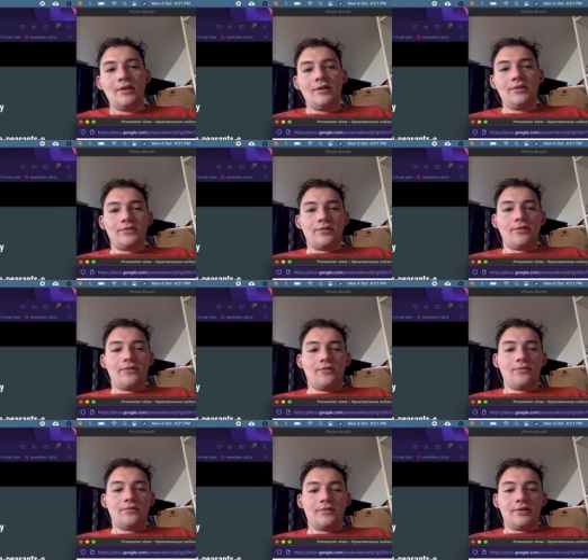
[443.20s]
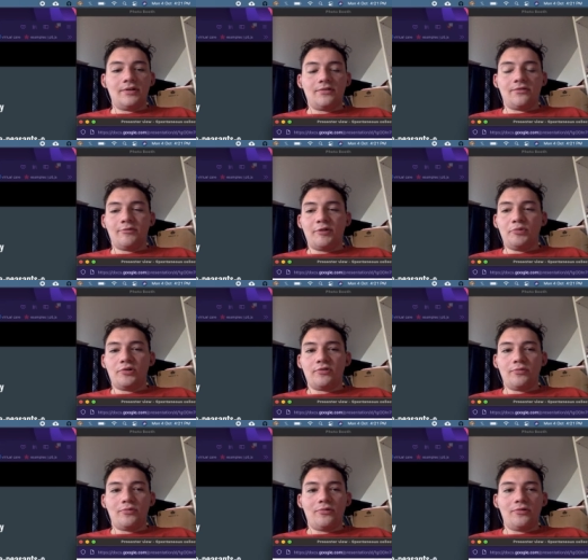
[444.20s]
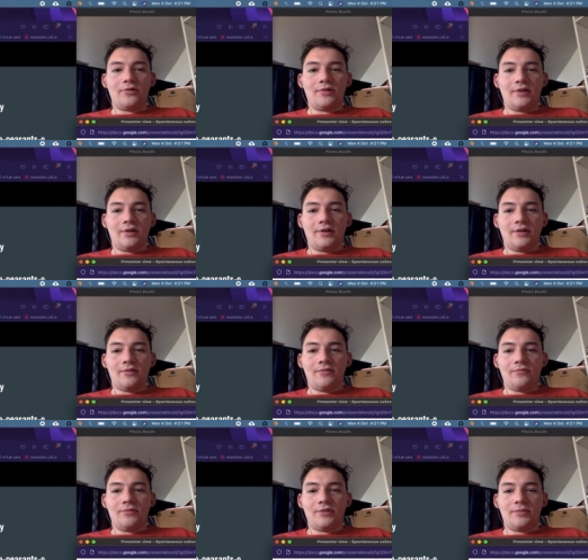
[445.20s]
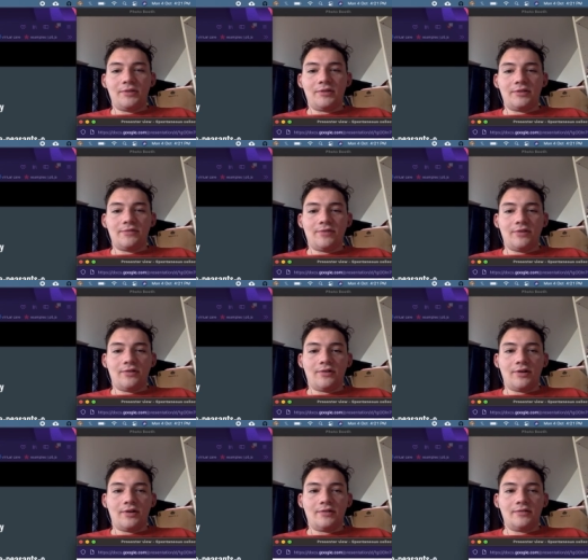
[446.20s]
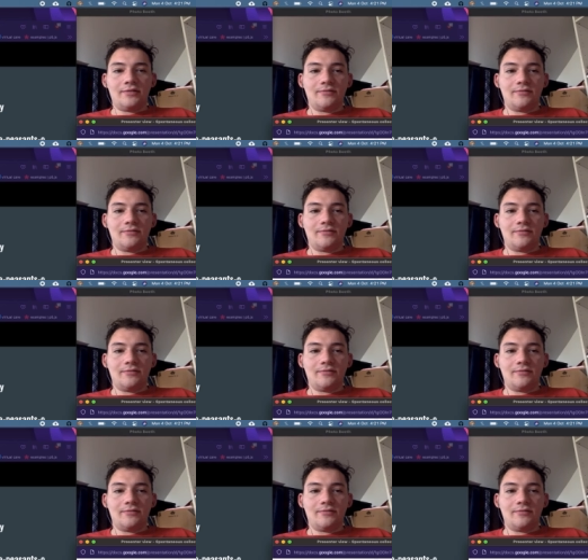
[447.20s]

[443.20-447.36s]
So this is sort of my book report on With the Peasants of Aragon.